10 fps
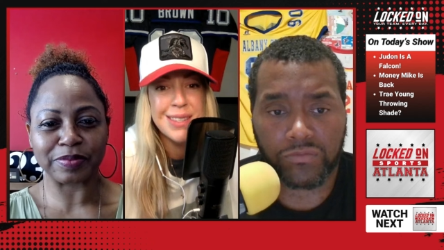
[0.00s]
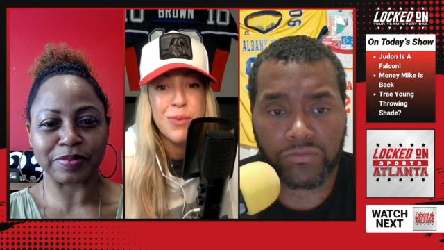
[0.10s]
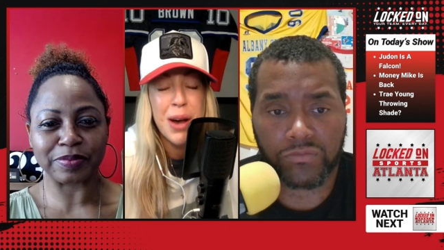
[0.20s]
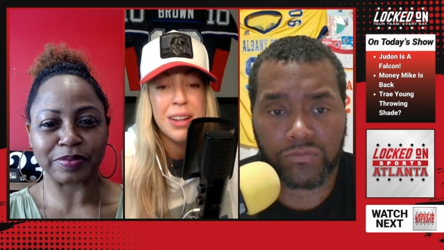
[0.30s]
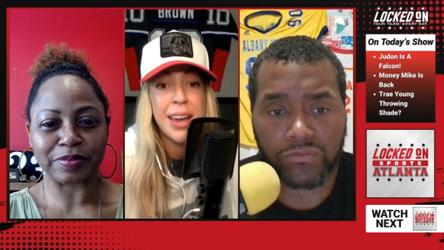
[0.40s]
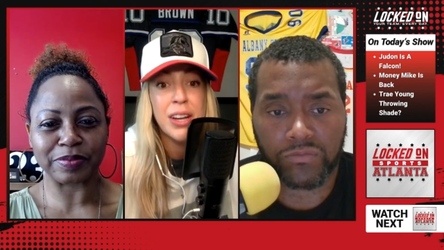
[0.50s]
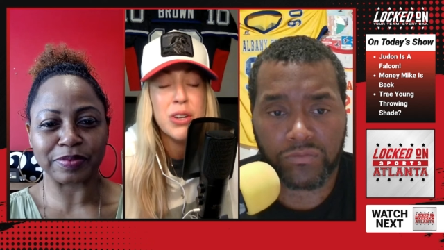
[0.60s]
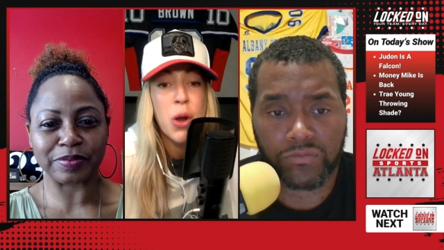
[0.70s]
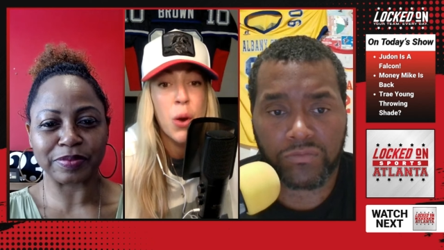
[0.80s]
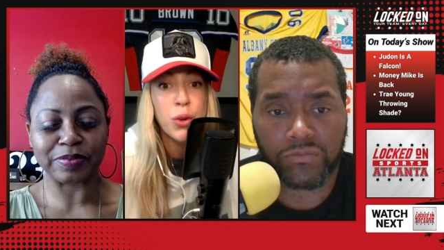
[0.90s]
Speaker 1: as well. Like,
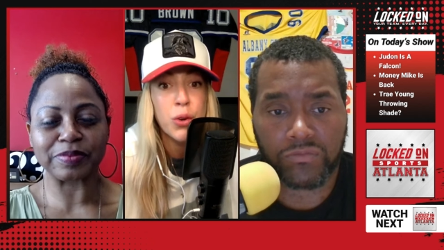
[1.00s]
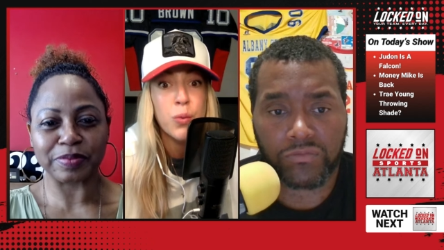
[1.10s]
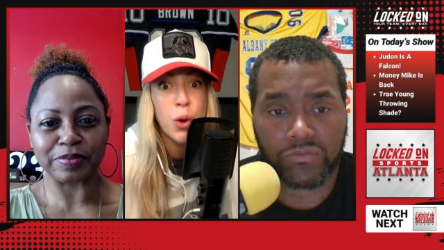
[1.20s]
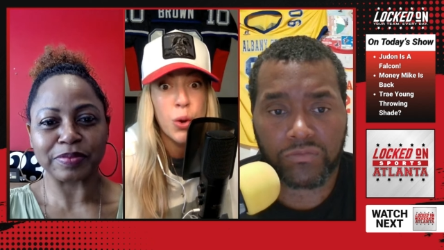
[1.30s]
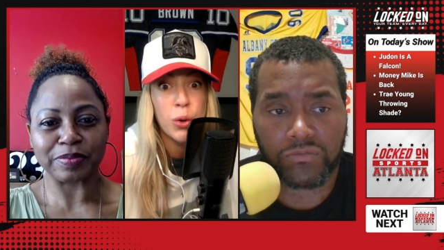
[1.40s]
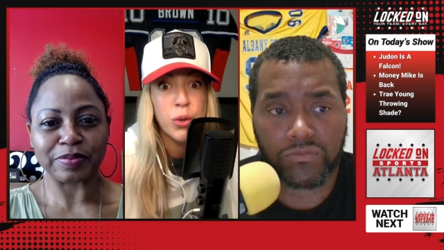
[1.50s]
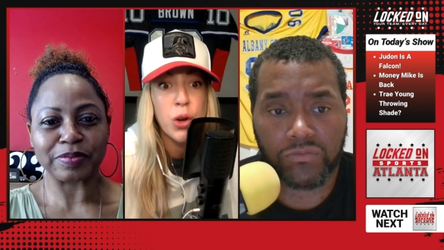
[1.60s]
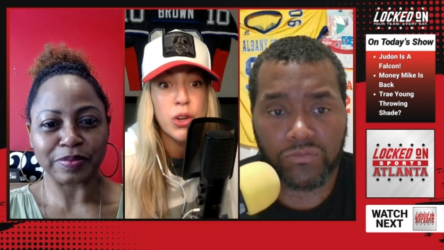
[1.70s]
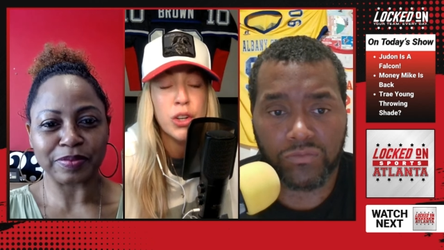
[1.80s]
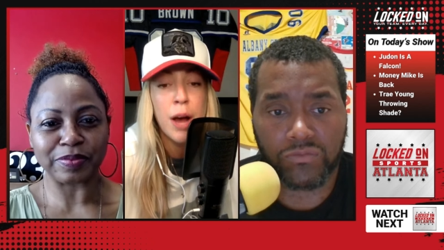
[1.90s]
know your role,
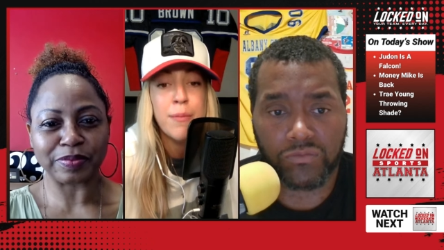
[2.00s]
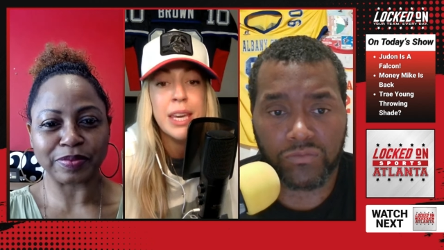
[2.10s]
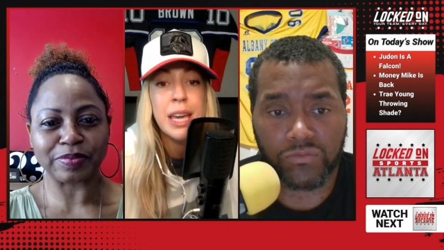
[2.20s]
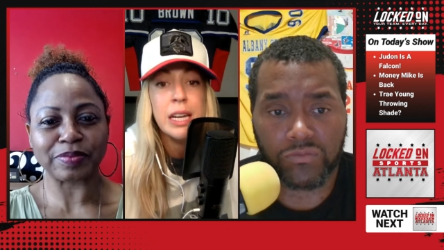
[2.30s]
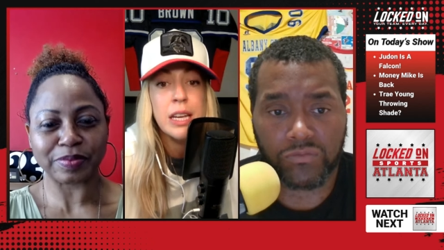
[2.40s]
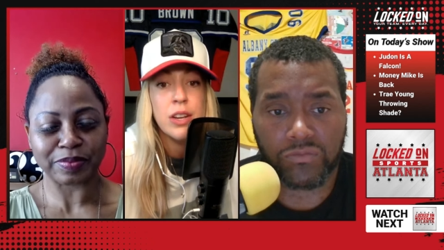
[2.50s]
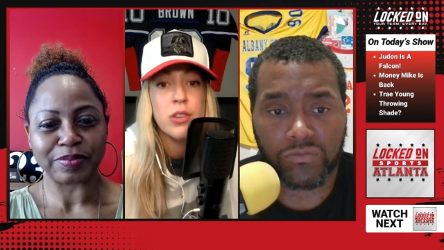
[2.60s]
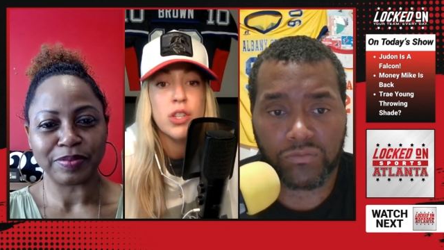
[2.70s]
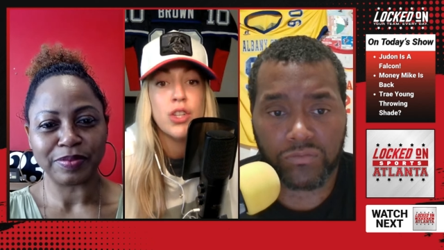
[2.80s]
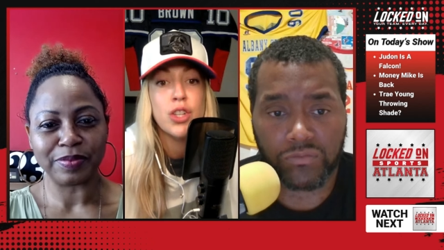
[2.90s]
know you're coming in
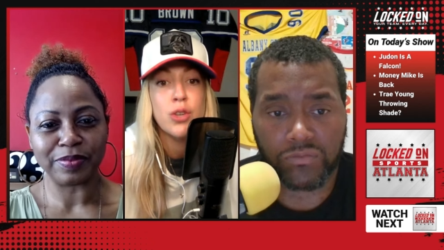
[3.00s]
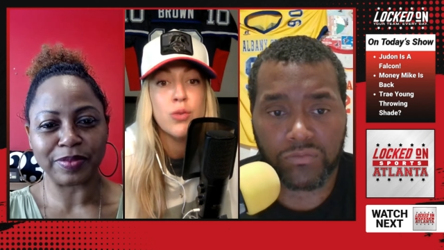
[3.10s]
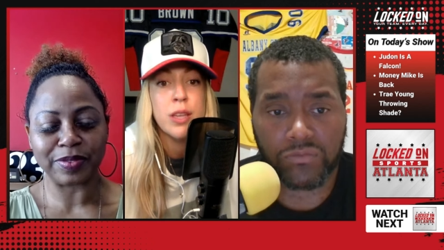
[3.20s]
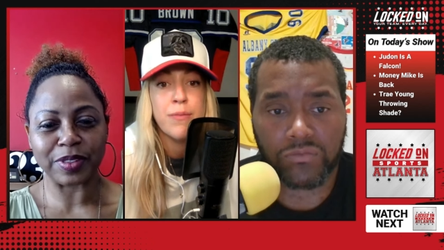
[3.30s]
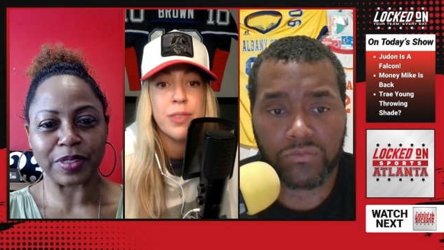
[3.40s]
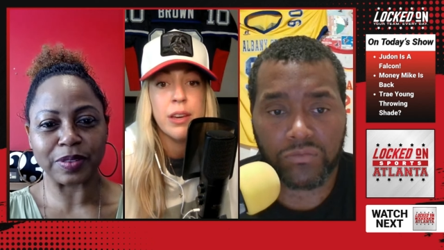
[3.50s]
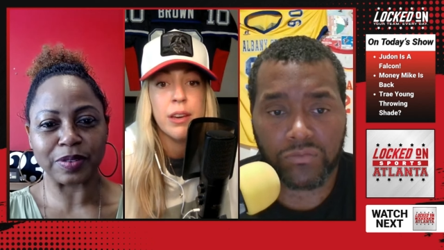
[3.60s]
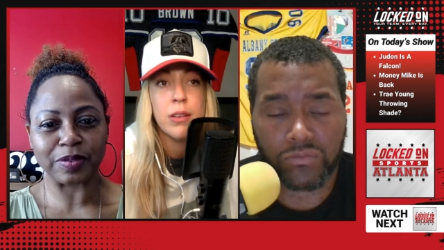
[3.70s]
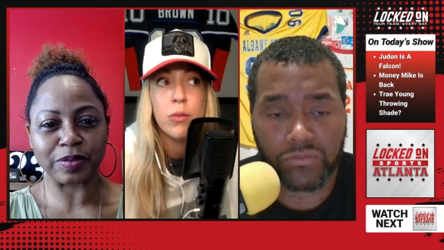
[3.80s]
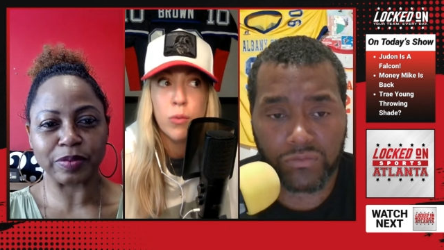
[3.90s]
here to do
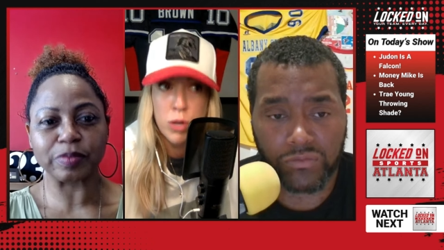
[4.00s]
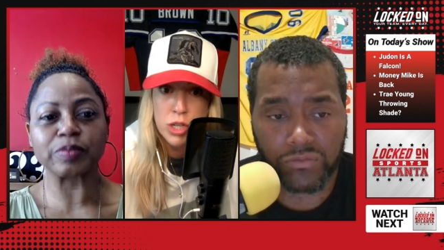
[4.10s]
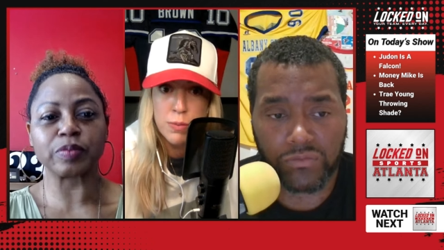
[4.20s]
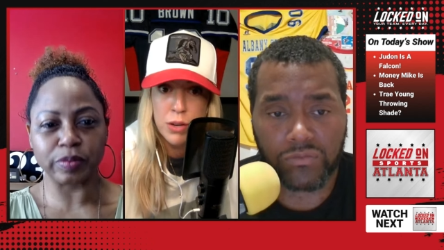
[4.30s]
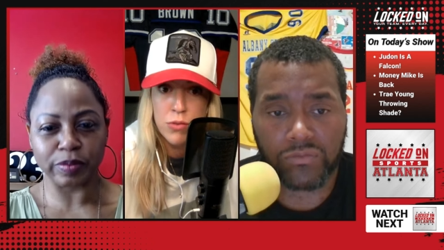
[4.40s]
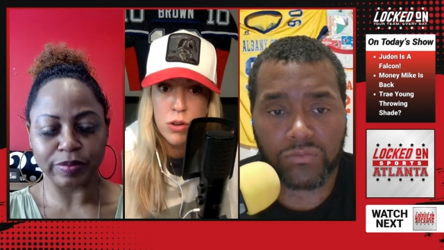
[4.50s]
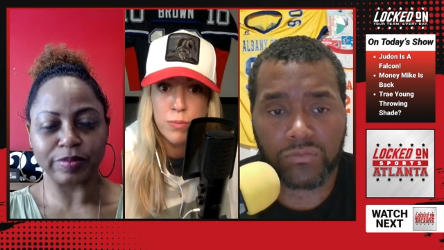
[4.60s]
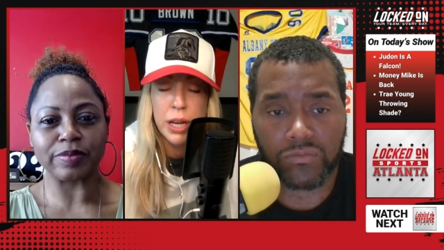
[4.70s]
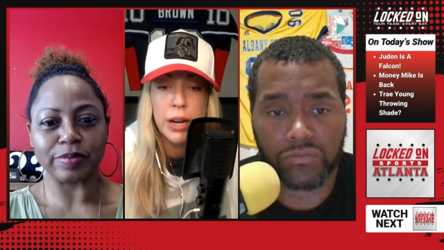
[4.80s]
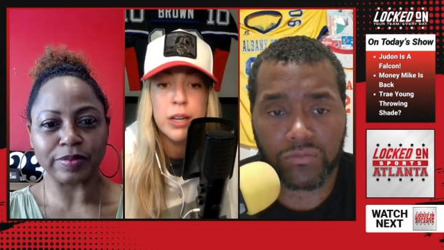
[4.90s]
something, which is be a role
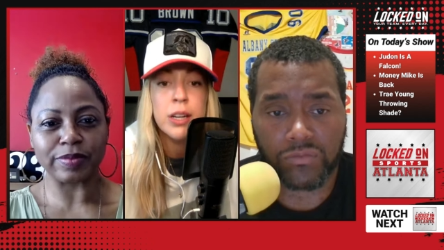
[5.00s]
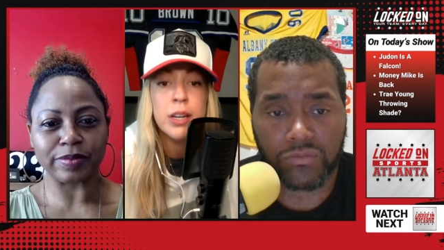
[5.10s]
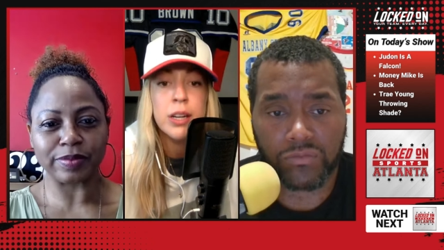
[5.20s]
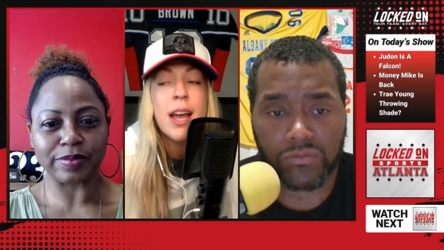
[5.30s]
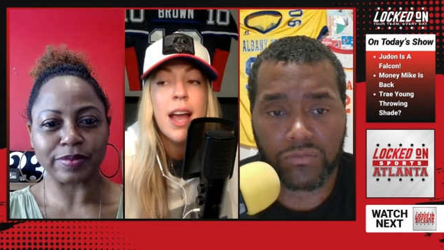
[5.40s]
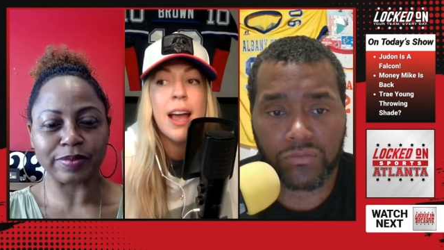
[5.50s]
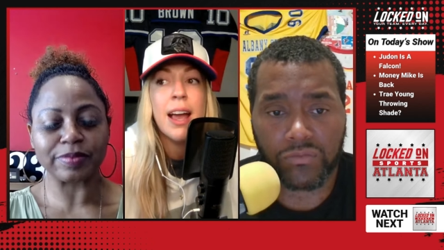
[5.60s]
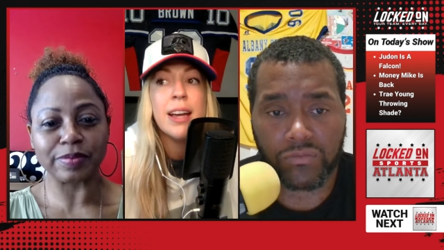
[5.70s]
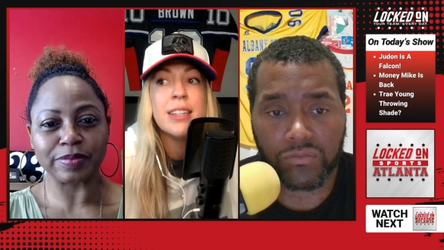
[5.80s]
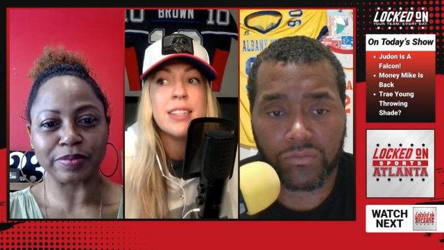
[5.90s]
player.
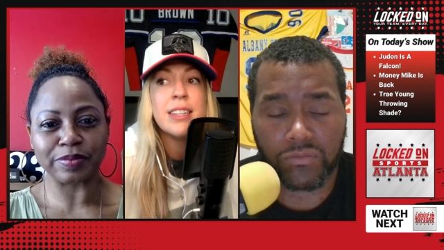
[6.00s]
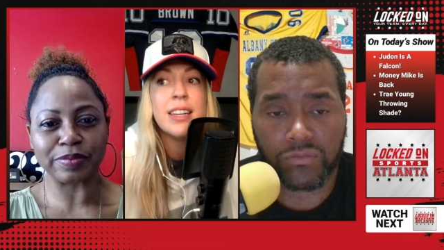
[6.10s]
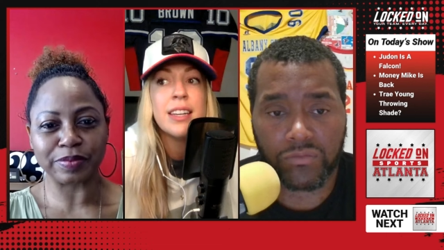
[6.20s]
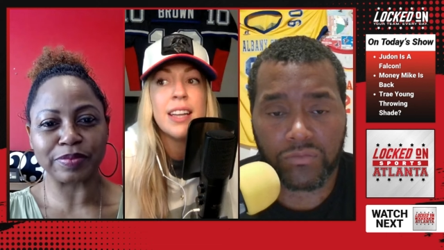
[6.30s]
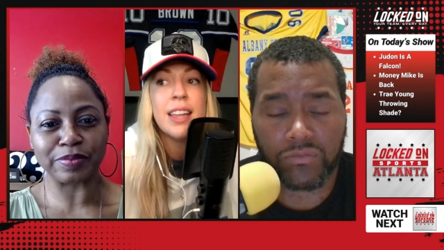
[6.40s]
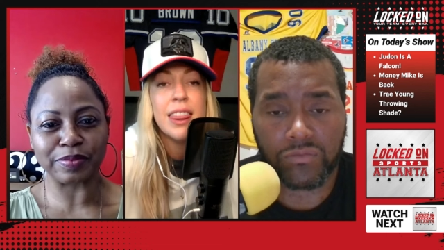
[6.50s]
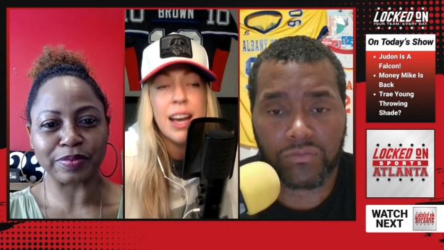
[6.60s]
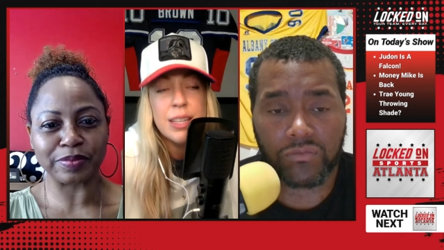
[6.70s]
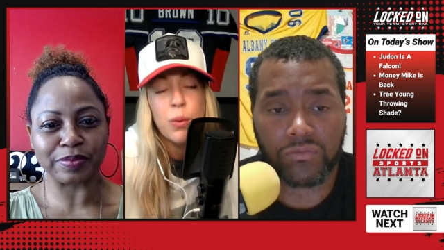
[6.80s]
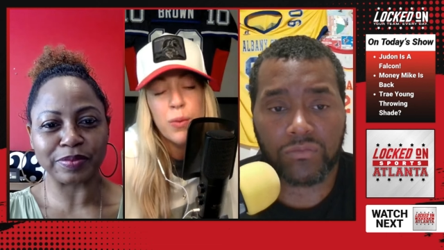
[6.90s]
And
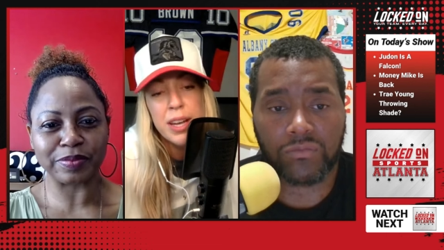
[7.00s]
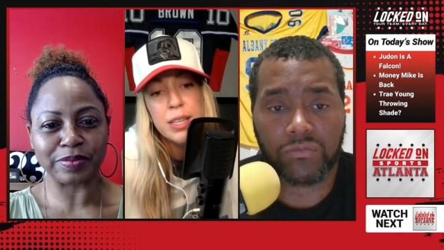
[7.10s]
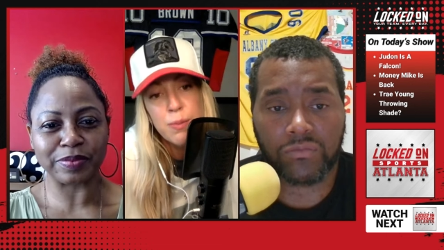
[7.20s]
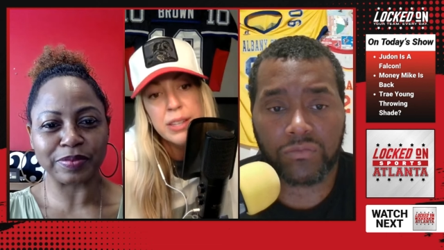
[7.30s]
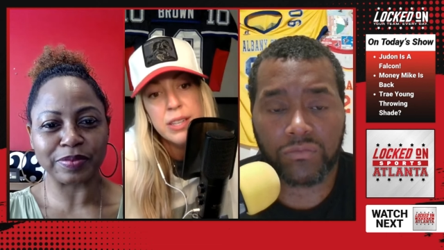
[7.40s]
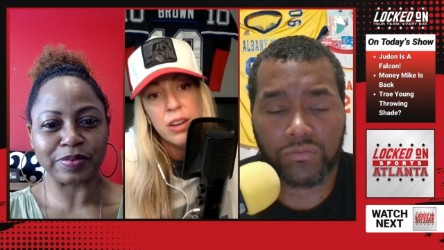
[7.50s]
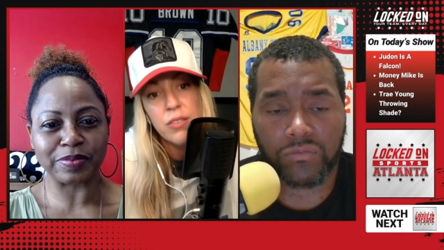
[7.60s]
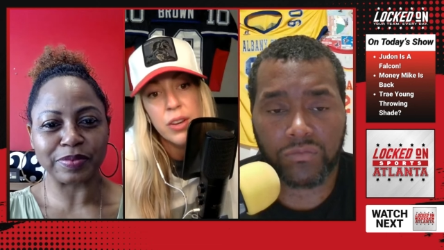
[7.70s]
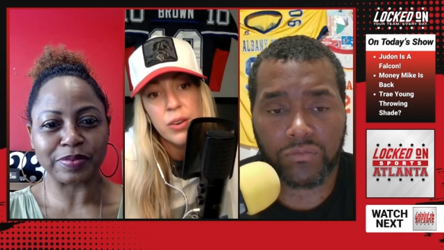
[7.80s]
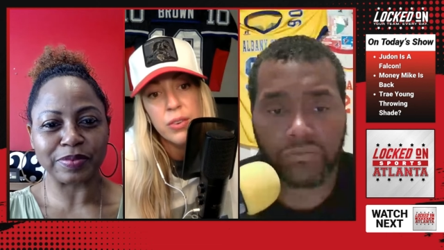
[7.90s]
that's what we expect out
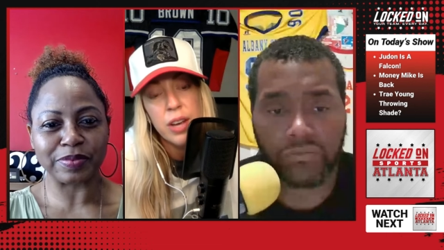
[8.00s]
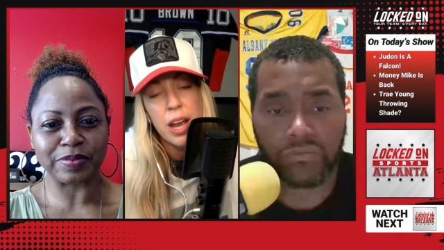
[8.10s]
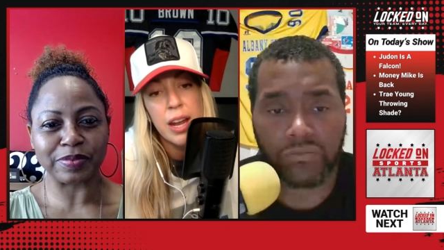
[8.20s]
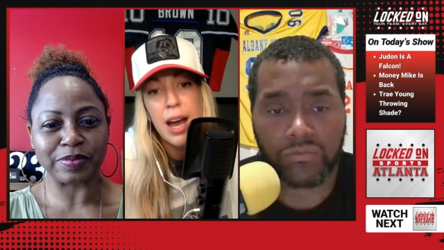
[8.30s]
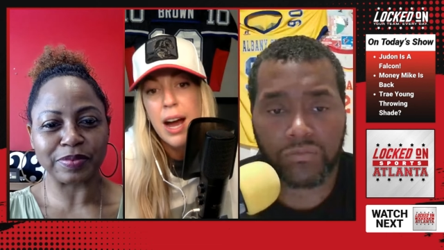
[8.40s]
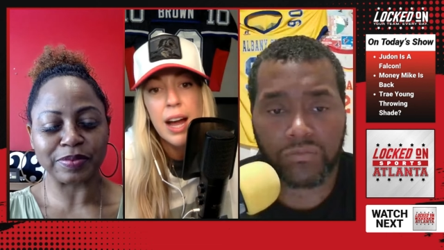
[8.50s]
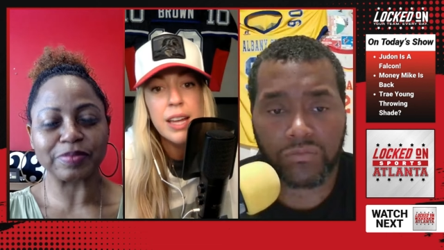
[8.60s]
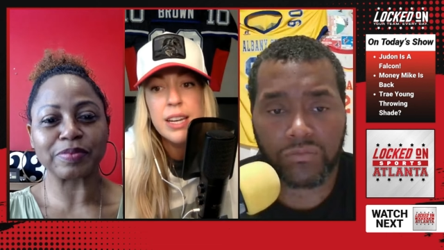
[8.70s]
of you. And I